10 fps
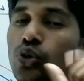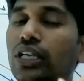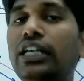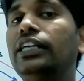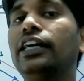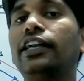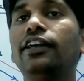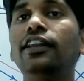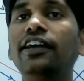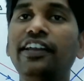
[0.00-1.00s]
total
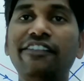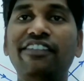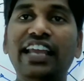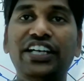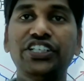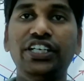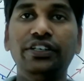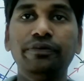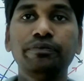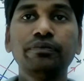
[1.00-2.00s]
internal reflection.
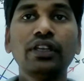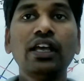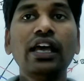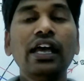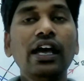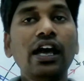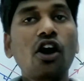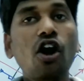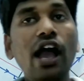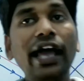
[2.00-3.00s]

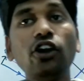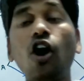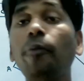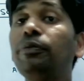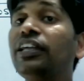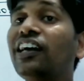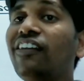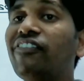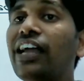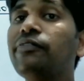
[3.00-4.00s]
An
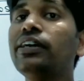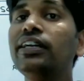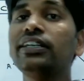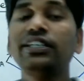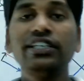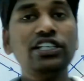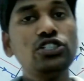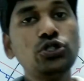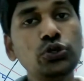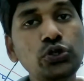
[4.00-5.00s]
optical fiber
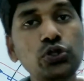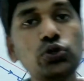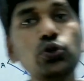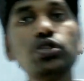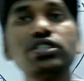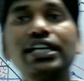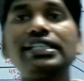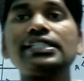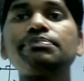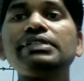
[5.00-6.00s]
is used to
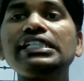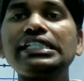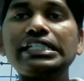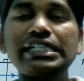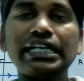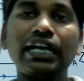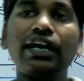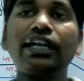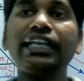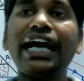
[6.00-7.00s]

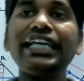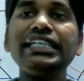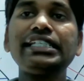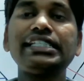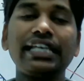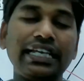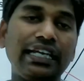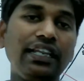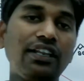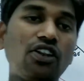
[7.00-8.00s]
transmit a light
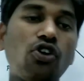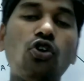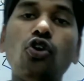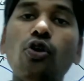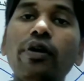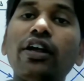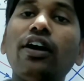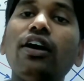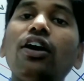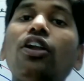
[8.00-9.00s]
signal over
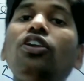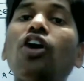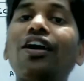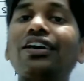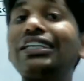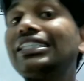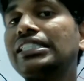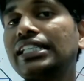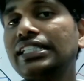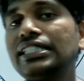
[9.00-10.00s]
a long
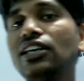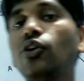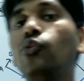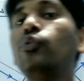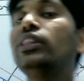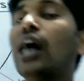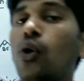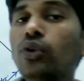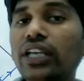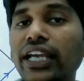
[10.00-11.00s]
distance
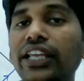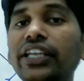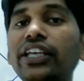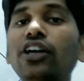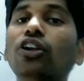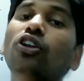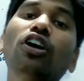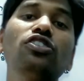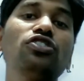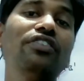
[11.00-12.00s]
without any
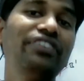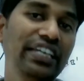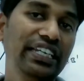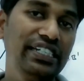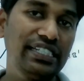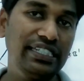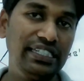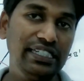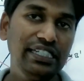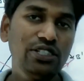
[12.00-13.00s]
loss of
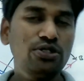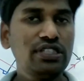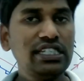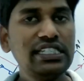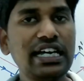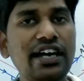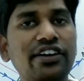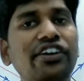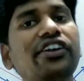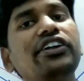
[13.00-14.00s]
energy. So these
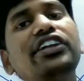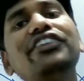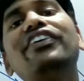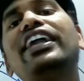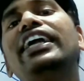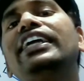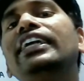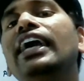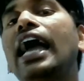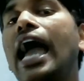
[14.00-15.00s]
are
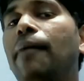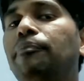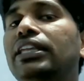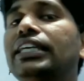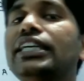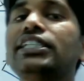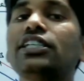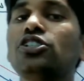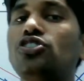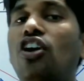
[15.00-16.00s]
different
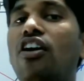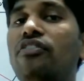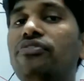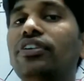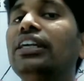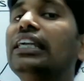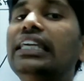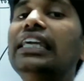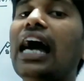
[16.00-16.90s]
applications of